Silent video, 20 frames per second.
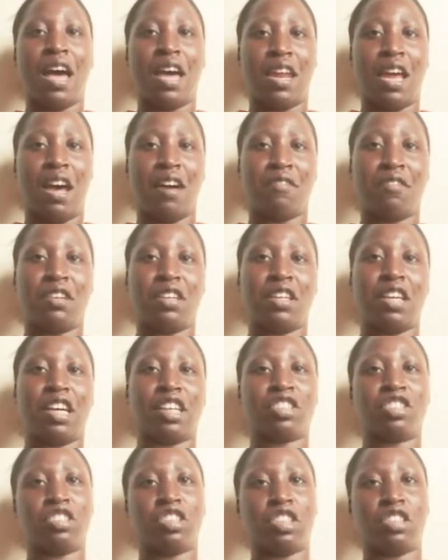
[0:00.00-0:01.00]
And having
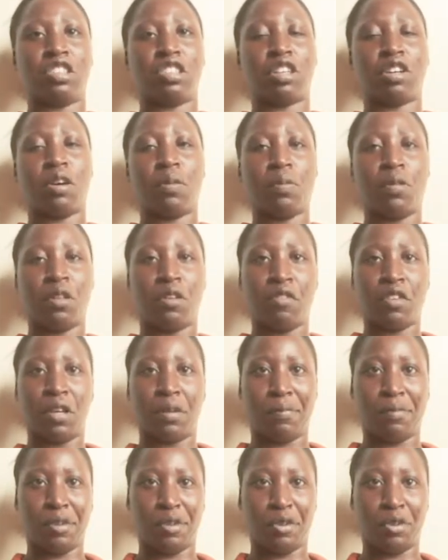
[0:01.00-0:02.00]
exchanged a couple of
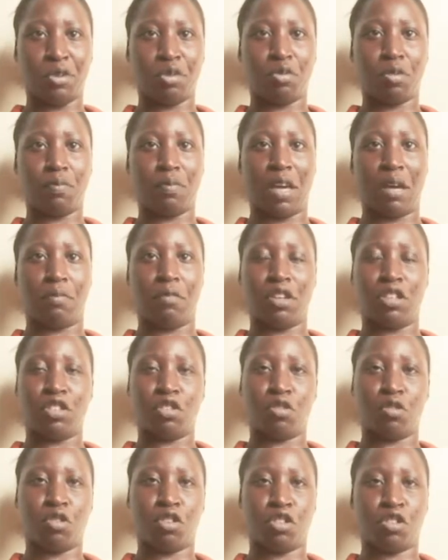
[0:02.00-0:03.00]
emails with my
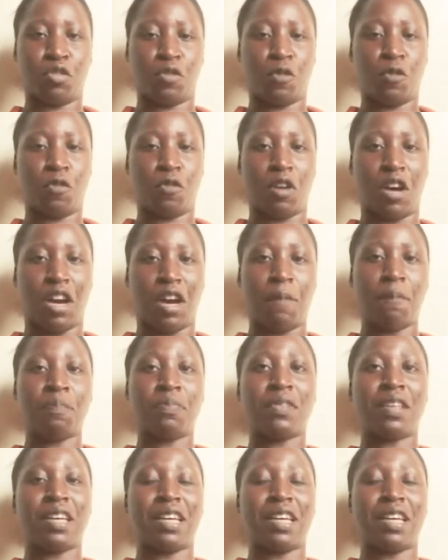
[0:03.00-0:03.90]
mentor so far,